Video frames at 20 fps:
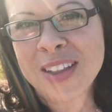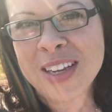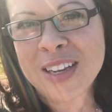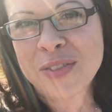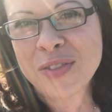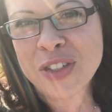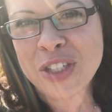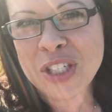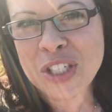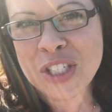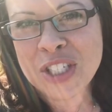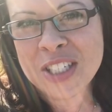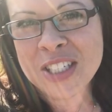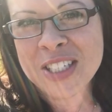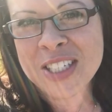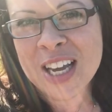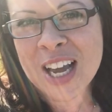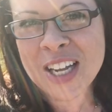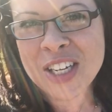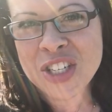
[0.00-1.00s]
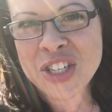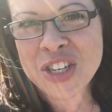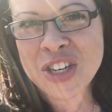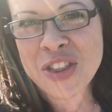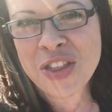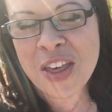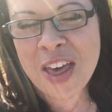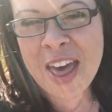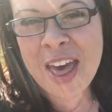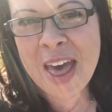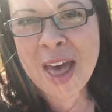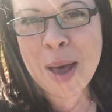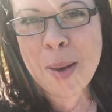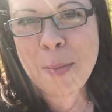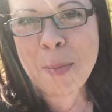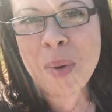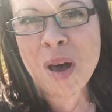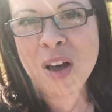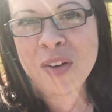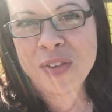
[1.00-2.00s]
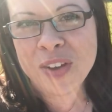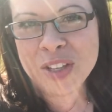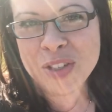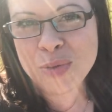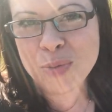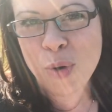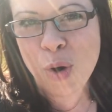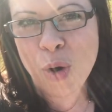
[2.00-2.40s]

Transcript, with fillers: that if she just touched the hem of his